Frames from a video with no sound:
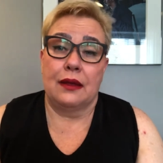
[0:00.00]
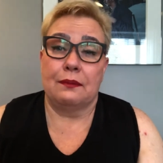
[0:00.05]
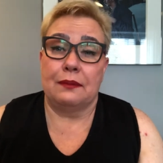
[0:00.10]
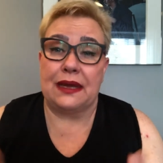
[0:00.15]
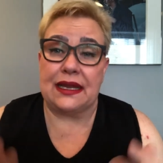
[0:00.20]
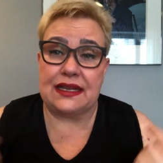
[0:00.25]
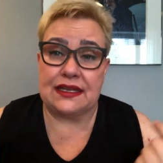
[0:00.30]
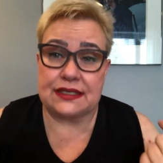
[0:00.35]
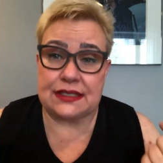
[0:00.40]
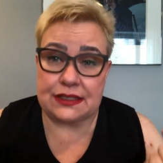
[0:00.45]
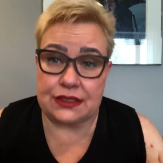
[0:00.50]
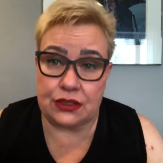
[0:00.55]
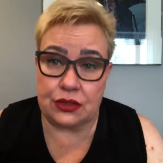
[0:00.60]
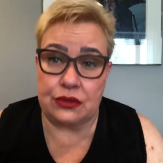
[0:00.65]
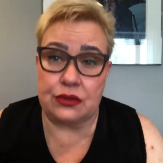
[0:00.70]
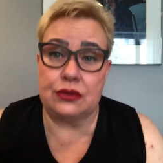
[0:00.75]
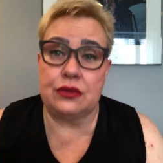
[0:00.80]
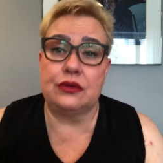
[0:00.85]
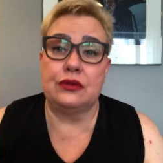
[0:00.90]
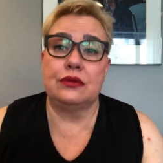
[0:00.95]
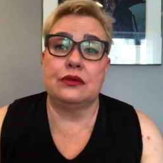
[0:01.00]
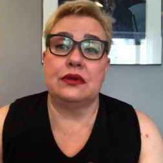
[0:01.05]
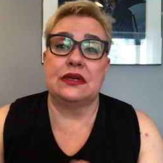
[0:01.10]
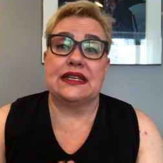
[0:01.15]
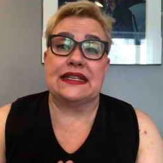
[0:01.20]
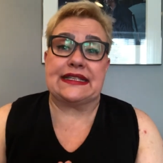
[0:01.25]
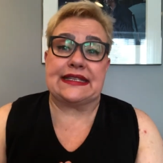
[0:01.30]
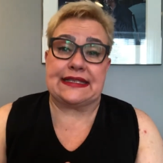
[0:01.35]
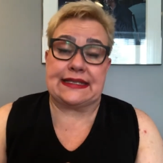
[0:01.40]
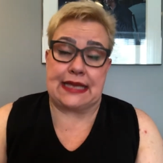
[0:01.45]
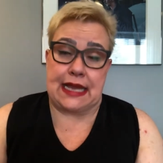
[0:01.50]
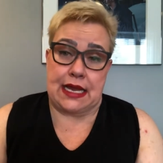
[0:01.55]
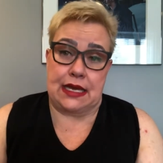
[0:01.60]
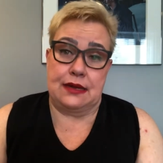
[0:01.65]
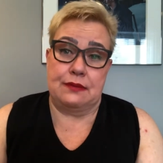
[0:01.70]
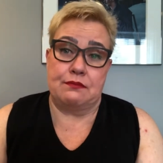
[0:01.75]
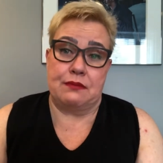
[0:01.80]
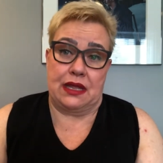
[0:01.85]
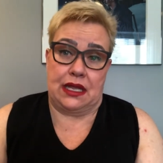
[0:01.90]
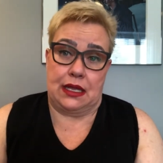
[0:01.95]
Please do
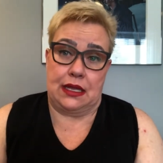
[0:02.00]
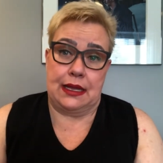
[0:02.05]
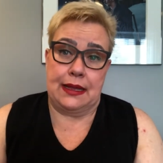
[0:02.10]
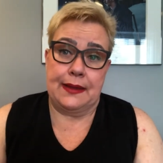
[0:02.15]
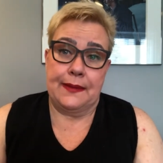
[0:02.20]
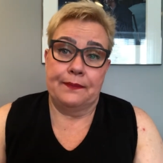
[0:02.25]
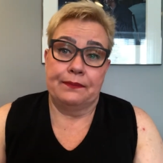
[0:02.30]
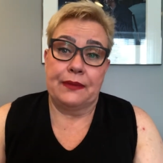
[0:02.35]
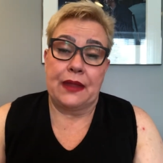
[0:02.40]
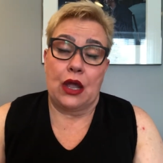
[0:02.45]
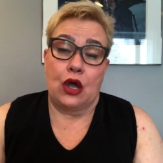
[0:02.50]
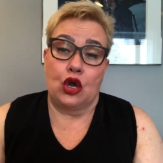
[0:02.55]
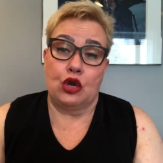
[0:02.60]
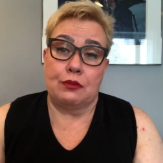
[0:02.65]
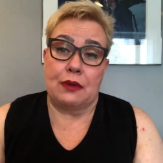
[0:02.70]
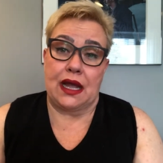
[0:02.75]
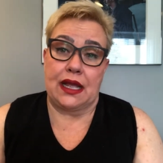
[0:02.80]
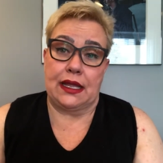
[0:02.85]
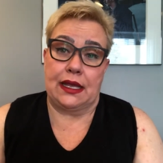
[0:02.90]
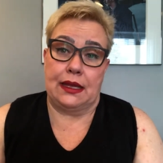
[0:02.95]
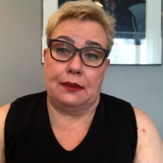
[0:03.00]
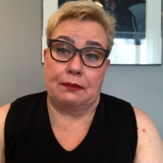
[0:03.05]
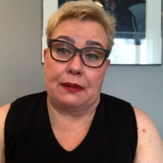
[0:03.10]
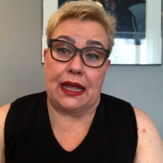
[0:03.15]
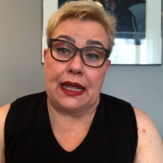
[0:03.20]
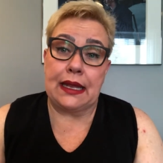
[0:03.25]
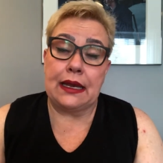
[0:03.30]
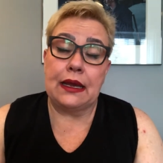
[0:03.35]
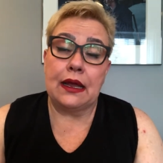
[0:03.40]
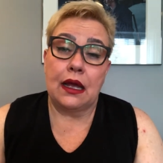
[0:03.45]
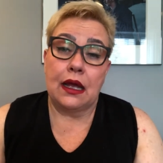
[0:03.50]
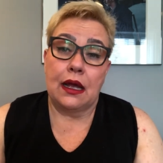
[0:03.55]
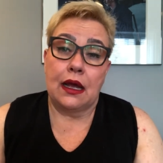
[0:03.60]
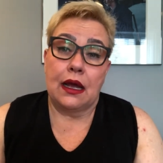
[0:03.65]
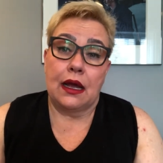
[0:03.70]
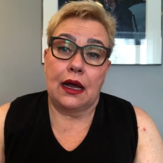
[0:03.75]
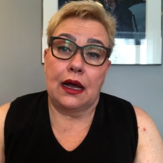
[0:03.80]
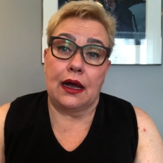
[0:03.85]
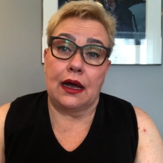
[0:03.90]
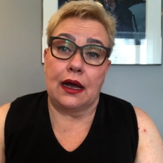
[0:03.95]
send me on my email
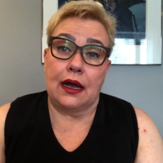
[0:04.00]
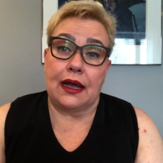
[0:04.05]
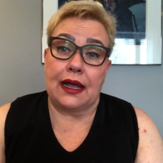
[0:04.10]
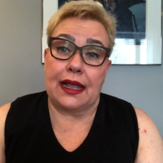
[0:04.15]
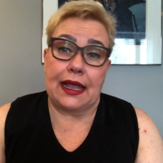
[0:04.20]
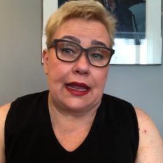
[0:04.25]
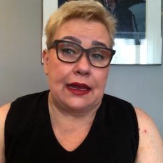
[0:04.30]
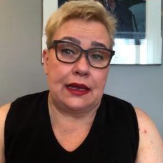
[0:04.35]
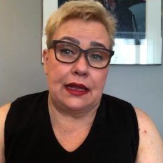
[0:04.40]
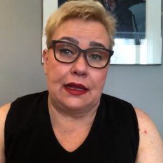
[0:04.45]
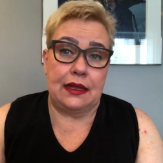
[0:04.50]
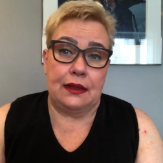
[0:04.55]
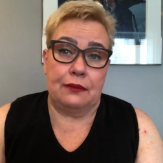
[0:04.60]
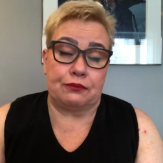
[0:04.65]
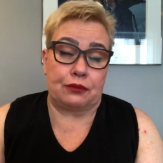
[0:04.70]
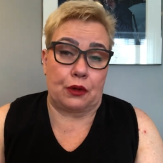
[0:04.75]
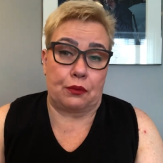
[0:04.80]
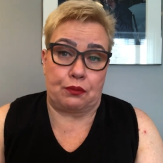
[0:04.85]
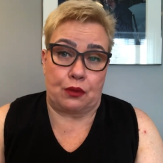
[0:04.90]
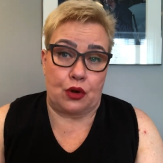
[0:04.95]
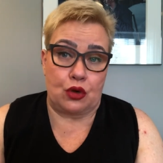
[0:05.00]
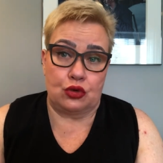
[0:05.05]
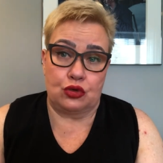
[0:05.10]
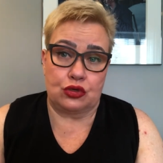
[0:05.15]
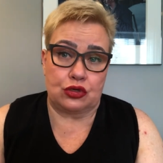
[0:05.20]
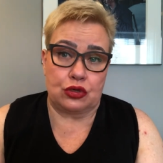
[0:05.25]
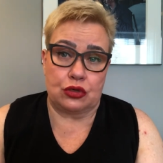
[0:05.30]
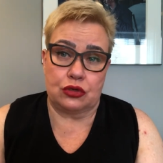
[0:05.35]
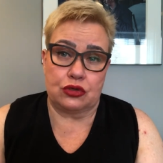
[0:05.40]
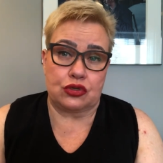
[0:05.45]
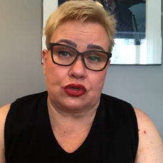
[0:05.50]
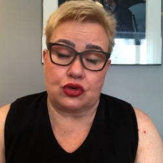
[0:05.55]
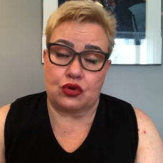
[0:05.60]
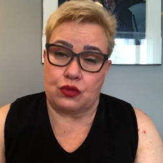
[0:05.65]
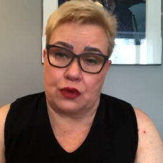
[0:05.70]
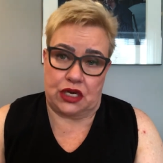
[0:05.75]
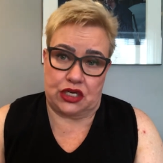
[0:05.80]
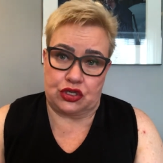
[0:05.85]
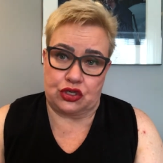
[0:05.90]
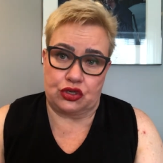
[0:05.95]
any proposals,
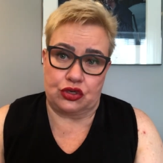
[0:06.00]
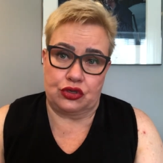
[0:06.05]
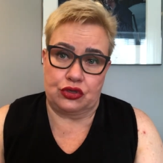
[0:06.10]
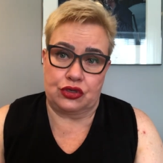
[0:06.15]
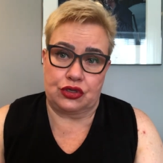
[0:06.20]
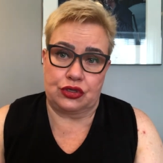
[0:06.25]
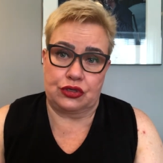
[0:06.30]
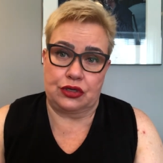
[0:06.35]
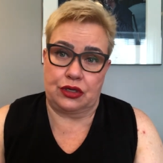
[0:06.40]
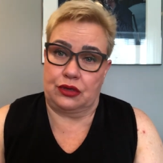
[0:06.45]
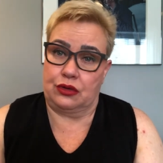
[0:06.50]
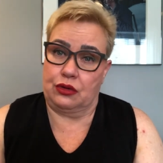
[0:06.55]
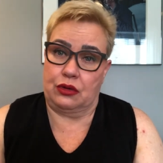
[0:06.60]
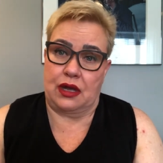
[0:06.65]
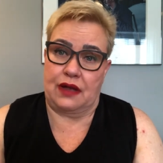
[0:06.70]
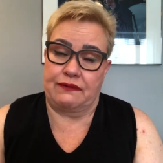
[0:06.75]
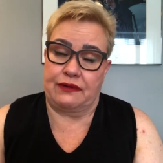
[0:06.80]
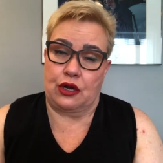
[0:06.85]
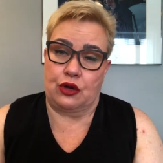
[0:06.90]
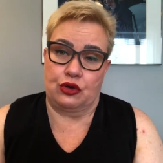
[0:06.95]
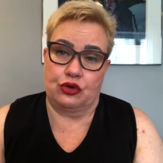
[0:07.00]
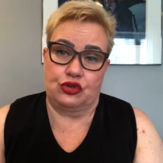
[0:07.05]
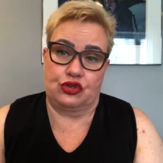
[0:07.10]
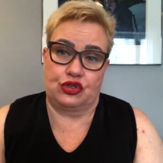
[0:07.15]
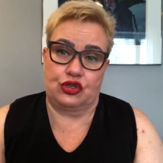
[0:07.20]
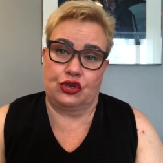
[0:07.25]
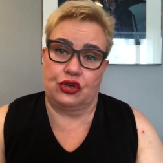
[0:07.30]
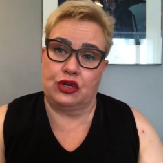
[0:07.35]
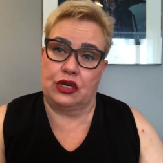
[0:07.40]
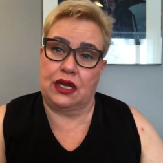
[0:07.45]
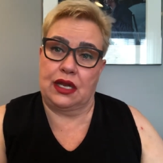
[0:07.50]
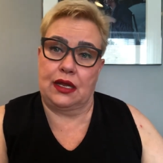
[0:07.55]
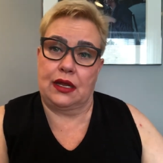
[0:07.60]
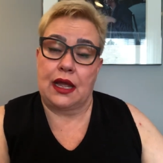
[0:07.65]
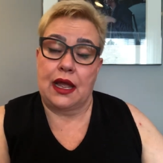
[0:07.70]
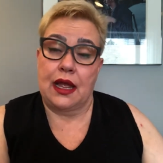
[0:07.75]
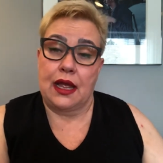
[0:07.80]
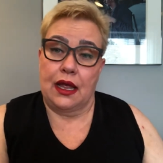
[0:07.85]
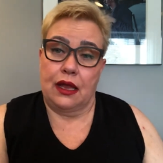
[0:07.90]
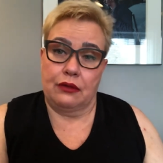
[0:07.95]
questions you have
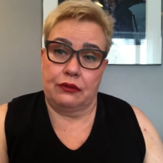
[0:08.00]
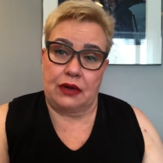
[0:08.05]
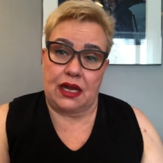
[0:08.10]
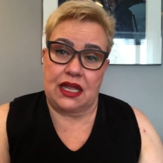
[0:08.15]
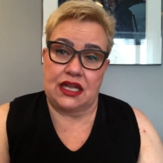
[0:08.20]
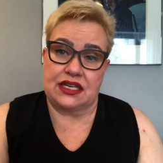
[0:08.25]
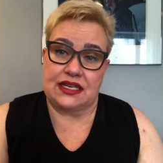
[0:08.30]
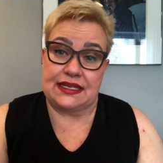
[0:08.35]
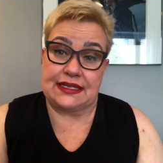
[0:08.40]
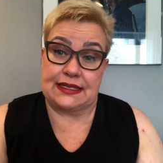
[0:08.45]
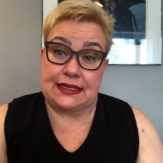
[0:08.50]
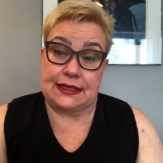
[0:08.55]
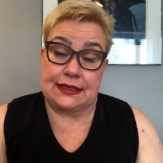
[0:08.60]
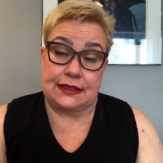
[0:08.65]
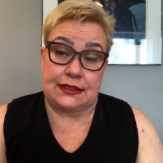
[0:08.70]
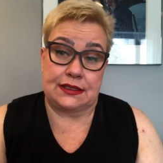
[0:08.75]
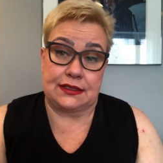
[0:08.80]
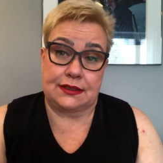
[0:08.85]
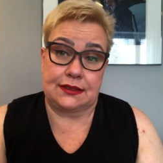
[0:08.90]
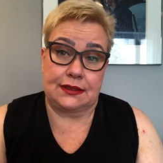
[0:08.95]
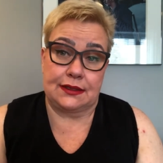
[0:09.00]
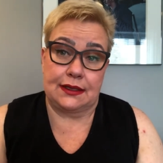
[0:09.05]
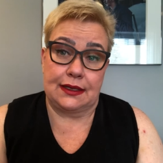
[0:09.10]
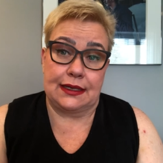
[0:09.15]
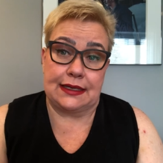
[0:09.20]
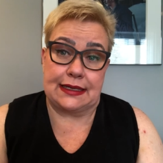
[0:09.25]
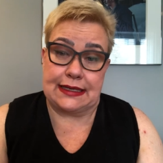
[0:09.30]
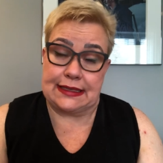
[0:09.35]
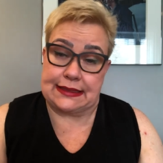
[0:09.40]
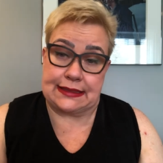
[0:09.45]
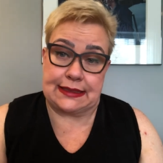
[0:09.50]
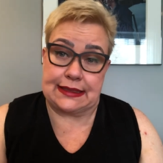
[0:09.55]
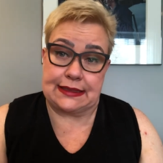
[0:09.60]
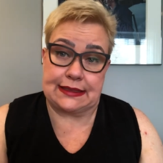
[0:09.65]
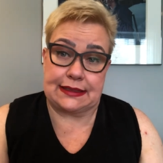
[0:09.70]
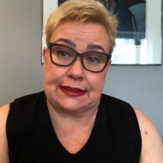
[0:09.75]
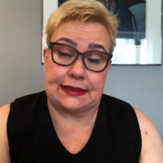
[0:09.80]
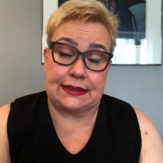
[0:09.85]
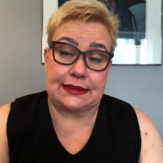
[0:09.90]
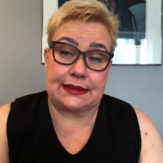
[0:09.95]
concerning rare
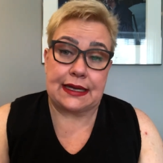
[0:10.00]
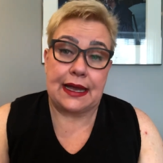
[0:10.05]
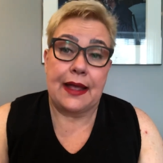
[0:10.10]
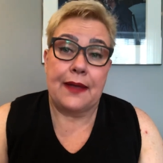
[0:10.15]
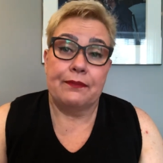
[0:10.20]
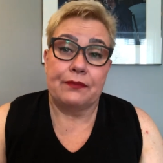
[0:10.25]
diseases